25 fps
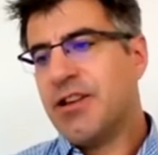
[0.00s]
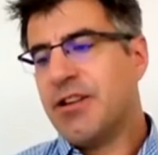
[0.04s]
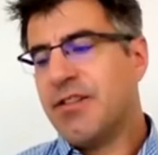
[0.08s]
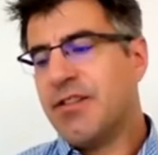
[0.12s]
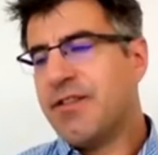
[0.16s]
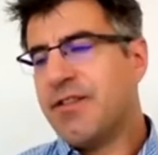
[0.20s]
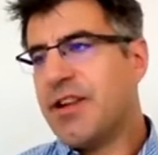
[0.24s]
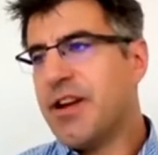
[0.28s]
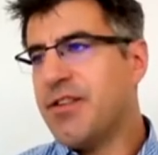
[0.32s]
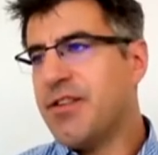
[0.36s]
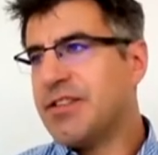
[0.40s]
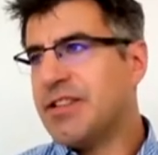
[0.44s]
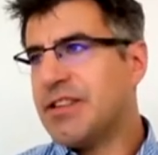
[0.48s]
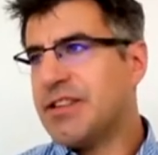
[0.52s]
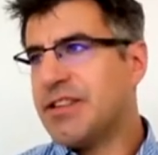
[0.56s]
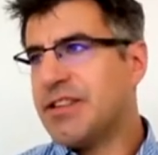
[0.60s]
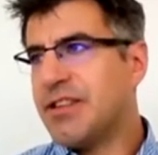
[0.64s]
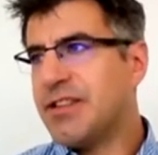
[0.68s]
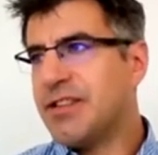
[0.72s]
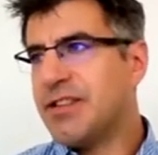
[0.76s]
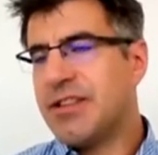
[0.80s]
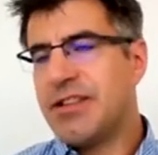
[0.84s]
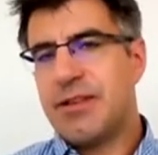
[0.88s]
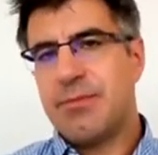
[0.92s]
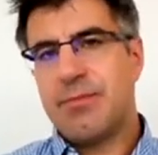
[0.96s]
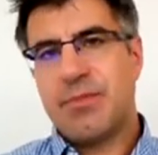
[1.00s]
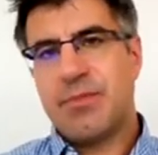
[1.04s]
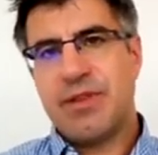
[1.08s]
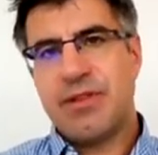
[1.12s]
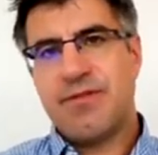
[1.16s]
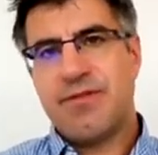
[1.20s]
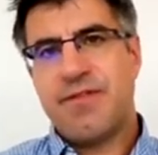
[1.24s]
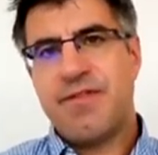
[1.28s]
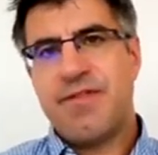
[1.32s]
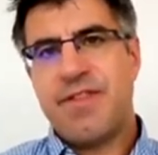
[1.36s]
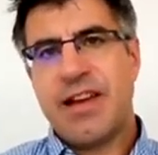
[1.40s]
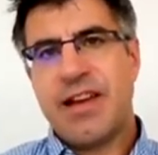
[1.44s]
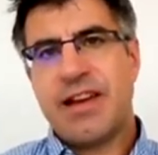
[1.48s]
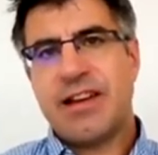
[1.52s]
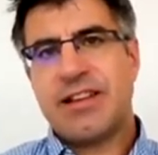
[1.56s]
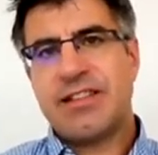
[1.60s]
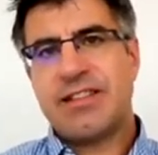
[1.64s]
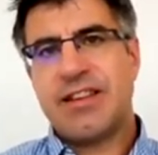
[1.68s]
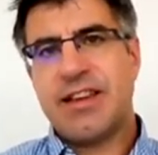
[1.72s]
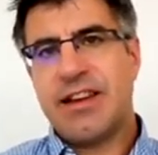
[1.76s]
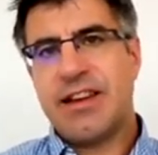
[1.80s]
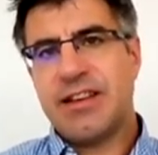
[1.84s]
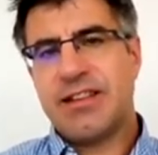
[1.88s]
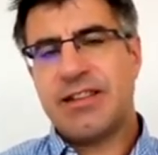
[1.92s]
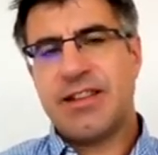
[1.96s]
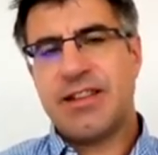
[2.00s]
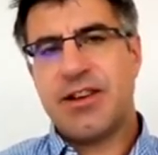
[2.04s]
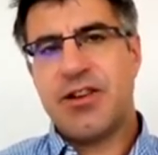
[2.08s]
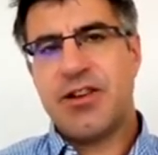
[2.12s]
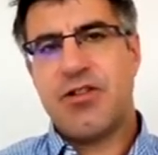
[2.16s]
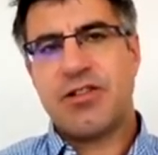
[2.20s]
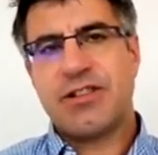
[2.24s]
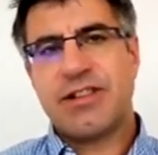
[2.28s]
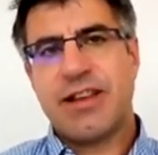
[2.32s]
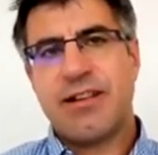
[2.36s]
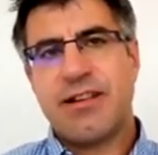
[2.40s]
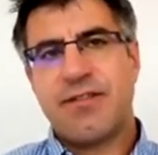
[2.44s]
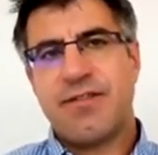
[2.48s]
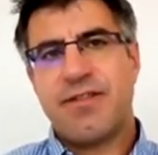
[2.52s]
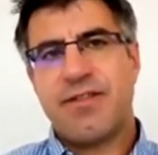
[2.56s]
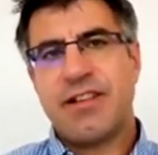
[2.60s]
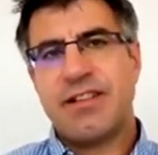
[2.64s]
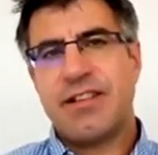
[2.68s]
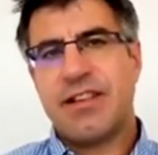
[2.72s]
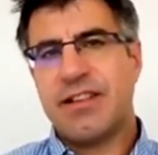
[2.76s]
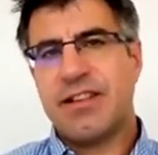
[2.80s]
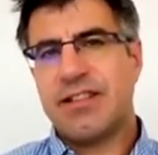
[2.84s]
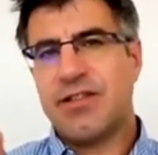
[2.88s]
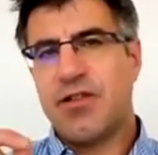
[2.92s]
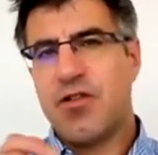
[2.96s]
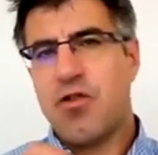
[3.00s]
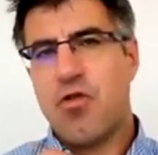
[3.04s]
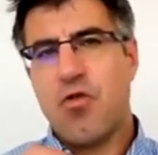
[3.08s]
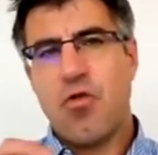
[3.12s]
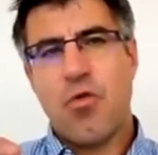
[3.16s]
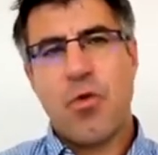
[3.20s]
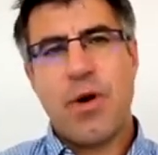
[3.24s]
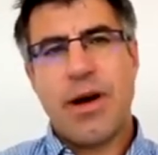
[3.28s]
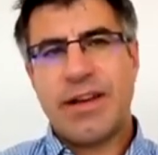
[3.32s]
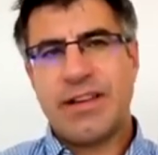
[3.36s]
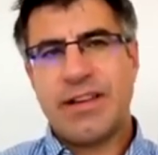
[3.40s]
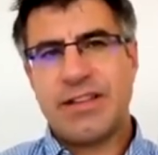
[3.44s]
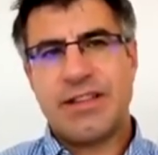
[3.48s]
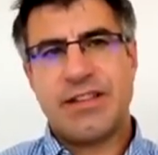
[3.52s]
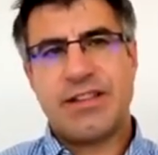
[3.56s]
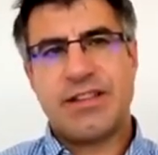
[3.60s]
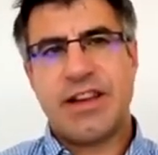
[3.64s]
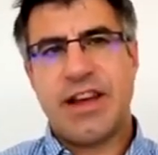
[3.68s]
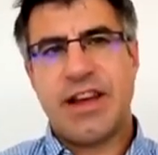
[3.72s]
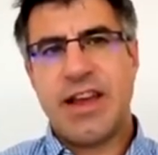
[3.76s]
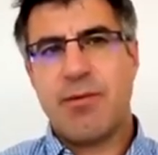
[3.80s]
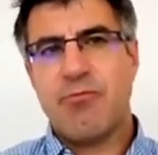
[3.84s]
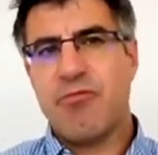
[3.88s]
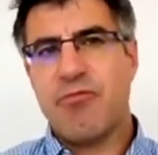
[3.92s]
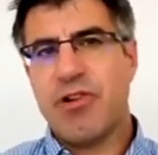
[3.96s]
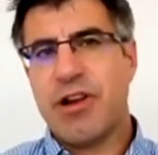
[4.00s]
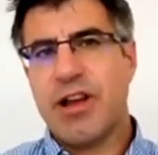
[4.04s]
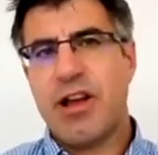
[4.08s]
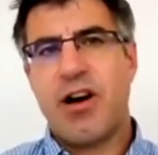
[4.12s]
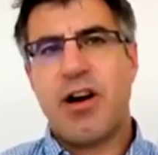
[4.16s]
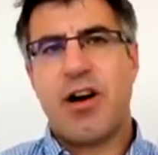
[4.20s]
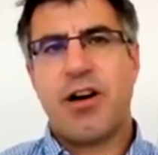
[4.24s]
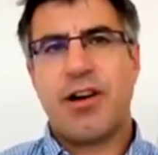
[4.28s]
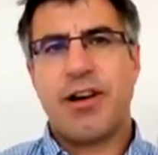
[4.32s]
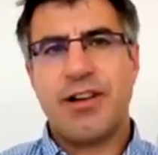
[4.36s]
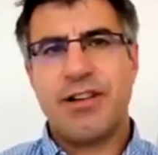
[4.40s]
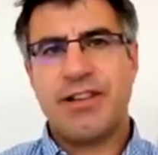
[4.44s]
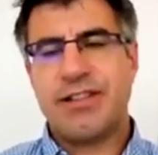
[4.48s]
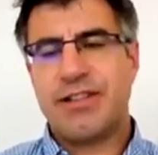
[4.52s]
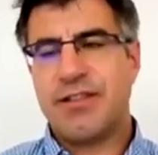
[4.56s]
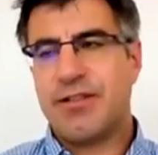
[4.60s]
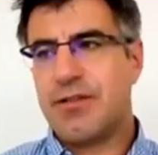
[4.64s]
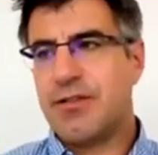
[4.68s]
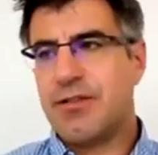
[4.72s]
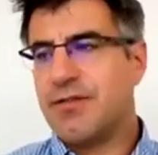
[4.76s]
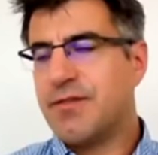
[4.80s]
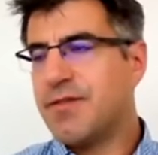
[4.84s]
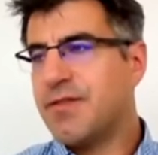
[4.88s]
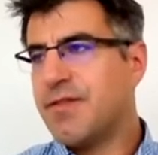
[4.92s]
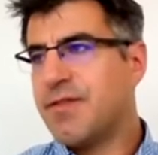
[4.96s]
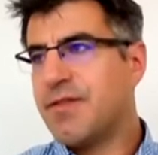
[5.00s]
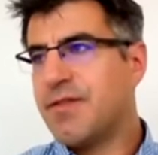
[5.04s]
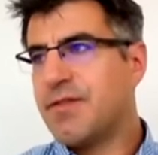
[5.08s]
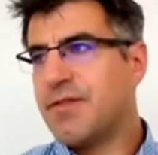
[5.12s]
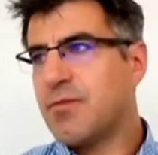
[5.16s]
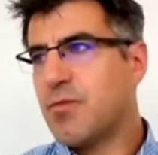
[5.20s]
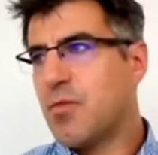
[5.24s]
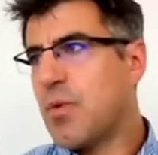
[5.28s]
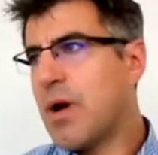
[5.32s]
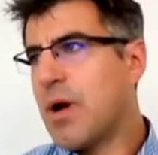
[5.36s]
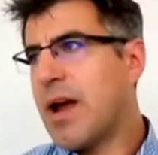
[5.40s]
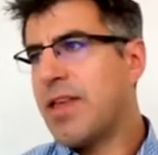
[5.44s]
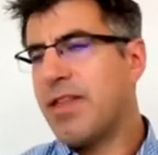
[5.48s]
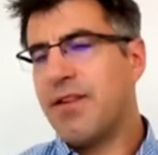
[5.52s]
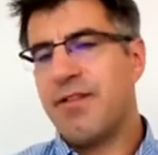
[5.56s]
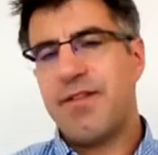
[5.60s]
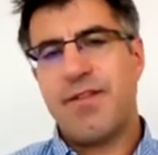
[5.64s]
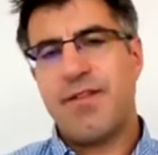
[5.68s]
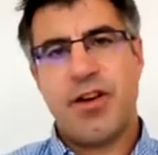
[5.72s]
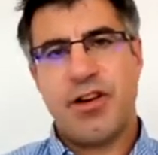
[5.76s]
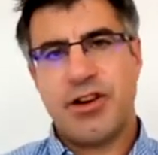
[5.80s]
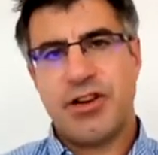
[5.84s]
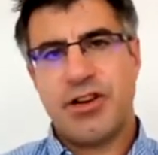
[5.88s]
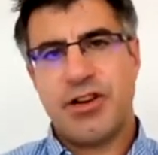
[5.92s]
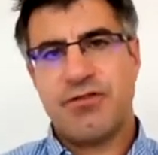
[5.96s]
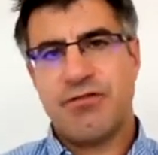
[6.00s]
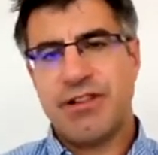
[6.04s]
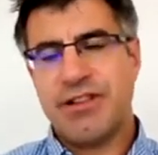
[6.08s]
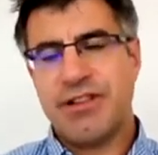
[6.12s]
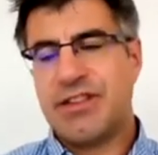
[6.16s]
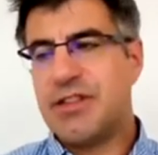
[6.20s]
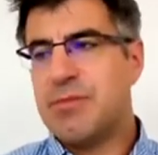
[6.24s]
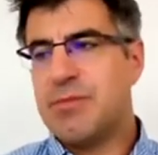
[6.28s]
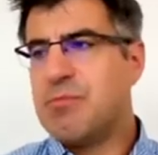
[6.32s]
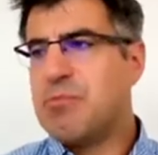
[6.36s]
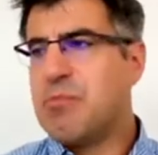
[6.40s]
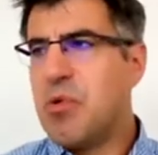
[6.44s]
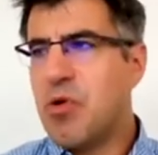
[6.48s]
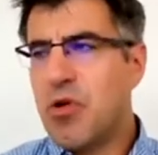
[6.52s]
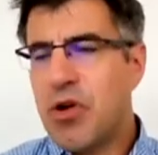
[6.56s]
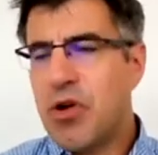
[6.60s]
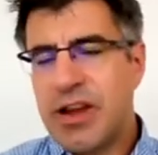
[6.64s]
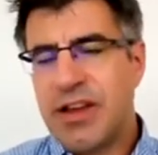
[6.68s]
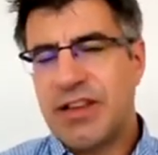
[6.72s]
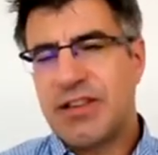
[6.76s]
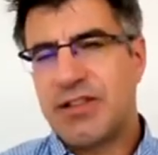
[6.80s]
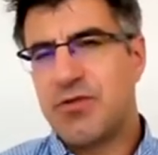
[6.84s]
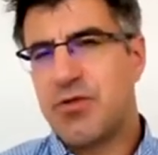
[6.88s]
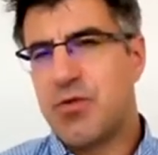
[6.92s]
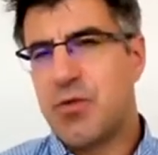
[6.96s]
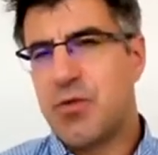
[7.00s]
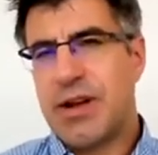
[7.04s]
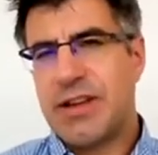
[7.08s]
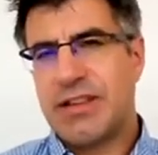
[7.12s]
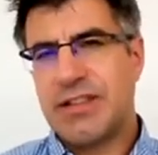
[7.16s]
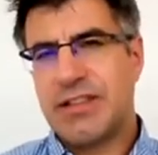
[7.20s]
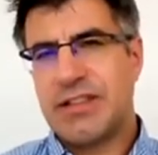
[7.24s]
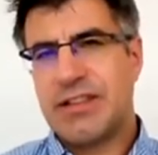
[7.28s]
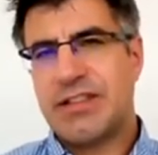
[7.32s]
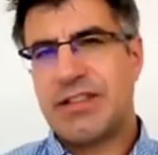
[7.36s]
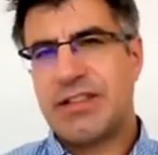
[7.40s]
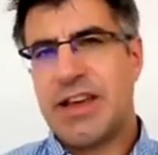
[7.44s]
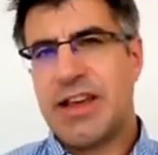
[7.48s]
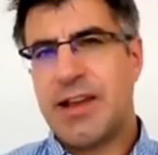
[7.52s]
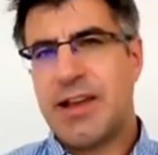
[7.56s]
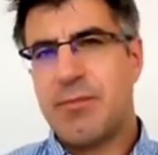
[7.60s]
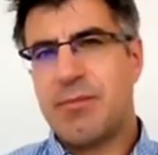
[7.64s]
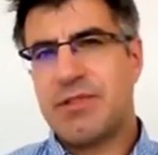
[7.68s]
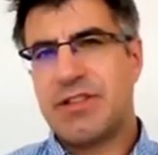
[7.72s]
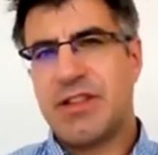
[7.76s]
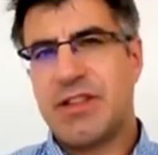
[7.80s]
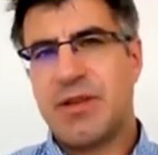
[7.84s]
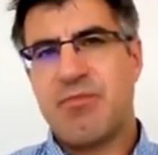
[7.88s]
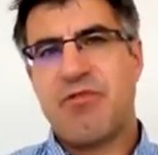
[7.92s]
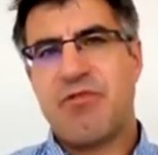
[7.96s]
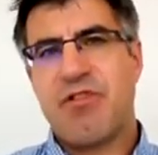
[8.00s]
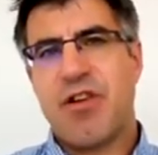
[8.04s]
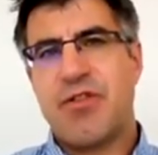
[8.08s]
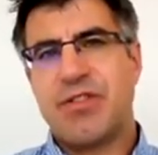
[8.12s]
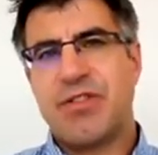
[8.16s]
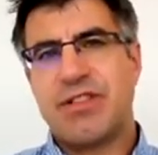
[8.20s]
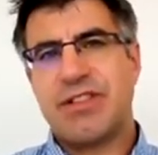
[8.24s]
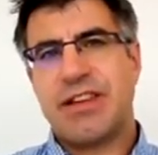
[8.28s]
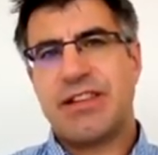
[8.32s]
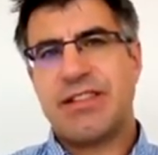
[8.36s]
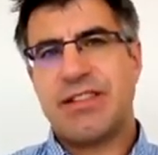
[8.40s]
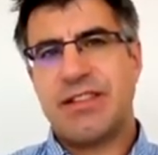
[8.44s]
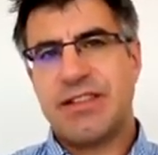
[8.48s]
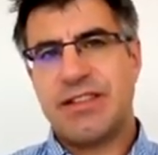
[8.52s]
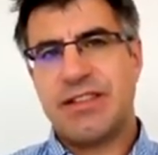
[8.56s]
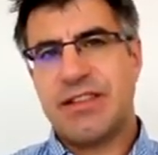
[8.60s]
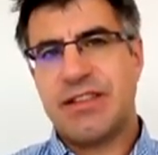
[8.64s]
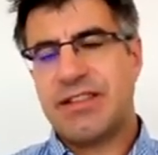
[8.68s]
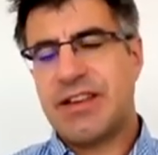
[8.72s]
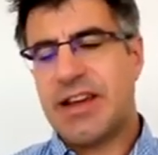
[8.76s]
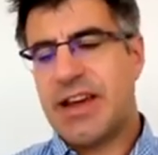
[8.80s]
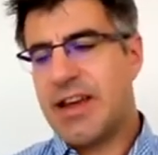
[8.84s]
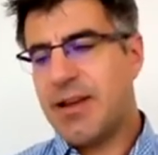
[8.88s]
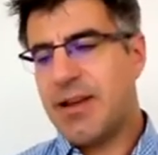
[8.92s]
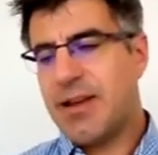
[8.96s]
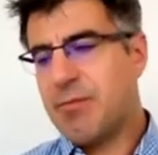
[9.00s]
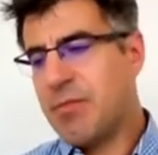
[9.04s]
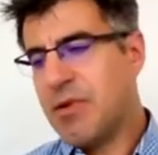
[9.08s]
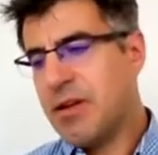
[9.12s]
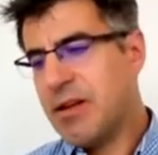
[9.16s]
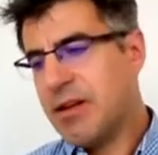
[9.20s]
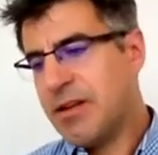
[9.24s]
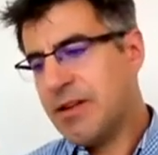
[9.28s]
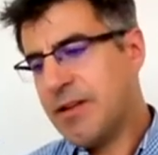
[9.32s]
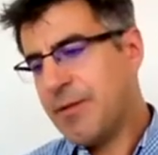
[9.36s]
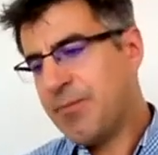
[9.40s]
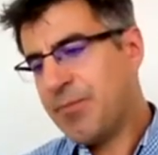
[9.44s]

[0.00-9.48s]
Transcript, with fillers: you'll have noticed that the, the fixings, the knockdown fittings are always the same, regardless of where the furniture is. The book is always the same. So the process is the same.